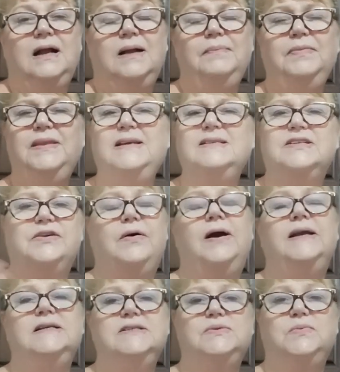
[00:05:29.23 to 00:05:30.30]
These
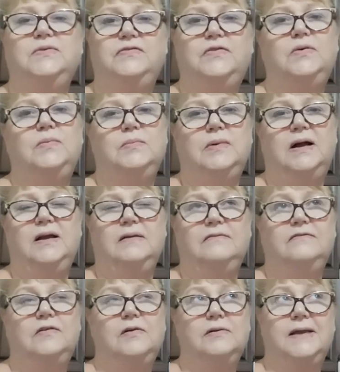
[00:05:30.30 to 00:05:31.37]
craters were formed by
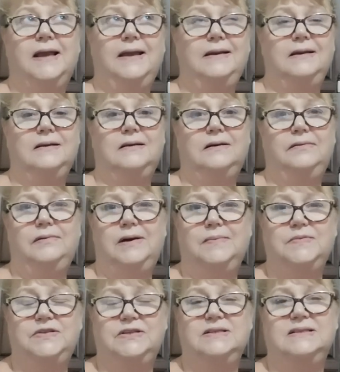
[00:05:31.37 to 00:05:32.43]
volcanic
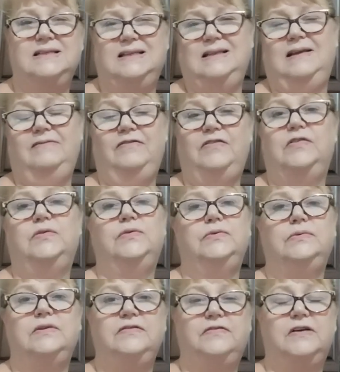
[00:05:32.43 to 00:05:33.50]
eruptions and then filled
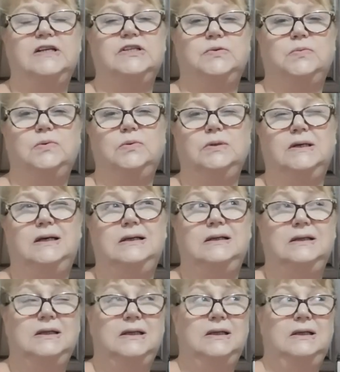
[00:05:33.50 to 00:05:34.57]
with fresh water.
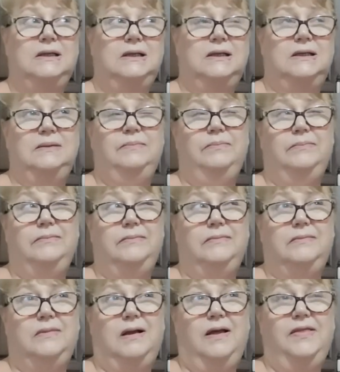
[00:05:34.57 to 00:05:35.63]

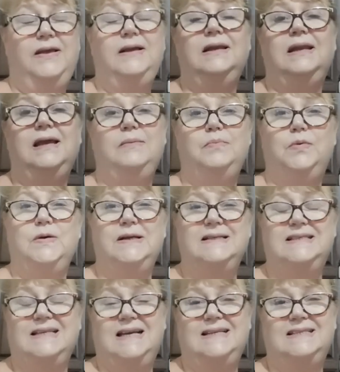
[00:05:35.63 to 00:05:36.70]
I think Lake
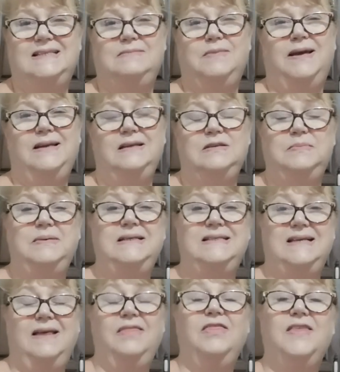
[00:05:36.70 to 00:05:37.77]
Barine's estimated to be
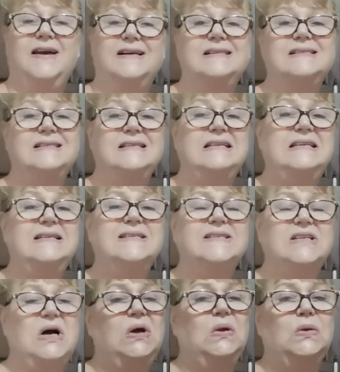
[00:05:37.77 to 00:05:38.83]
10,000
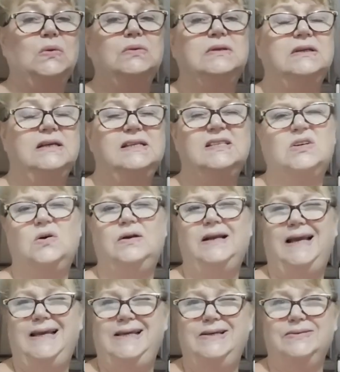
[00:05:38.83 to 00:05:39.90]
years old. It's got
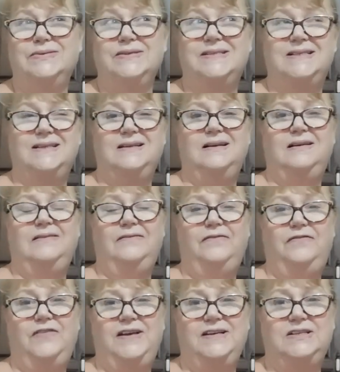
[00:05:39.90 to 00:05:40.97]
eels in it and
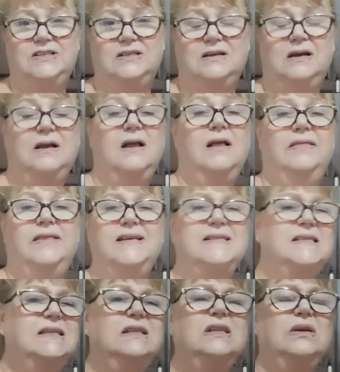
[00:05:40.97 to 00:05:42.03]
fish.
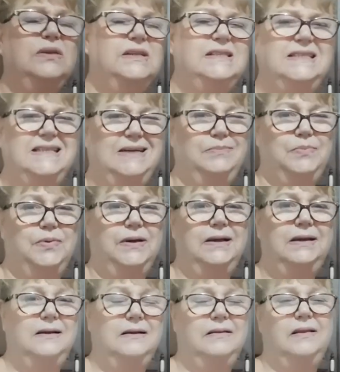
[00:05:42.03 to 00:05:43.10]
There's a lot of
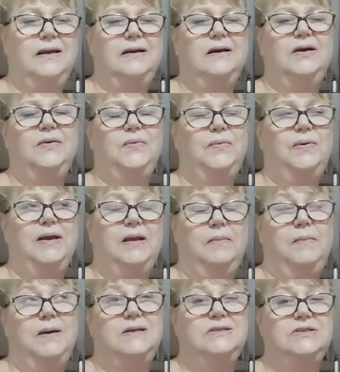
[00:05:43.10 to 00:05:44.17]
debris. They don't
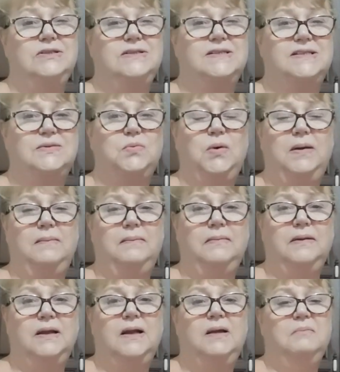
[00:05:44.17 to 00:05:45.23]
recommend you
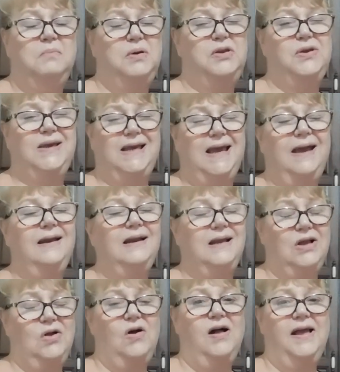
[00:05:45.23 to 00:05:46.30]
swim, but you
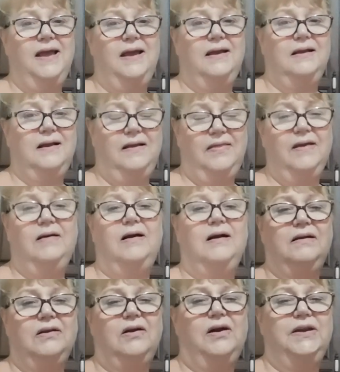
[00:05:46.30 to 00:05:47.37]
can kayak, and there
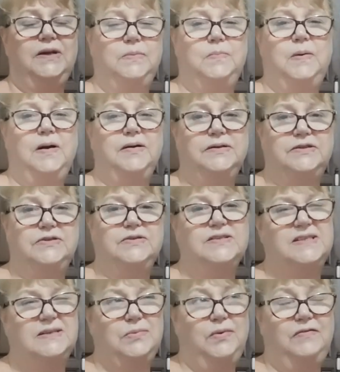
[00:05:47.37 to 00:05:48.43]
are guided boat
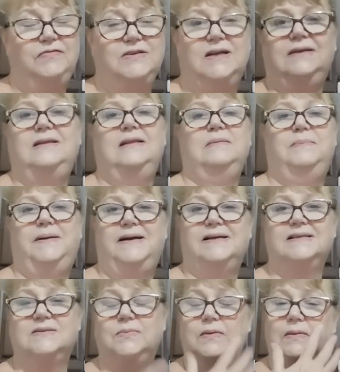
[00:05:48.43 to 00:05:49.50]
tours that we've done in the
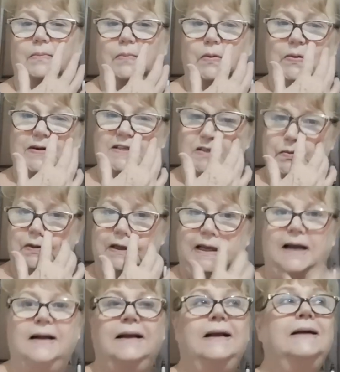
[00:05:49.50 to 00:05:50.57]
past when the boys were
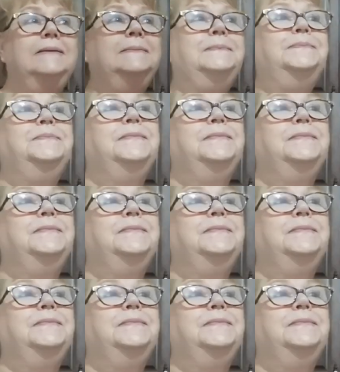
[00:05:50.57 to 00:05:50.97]
younger.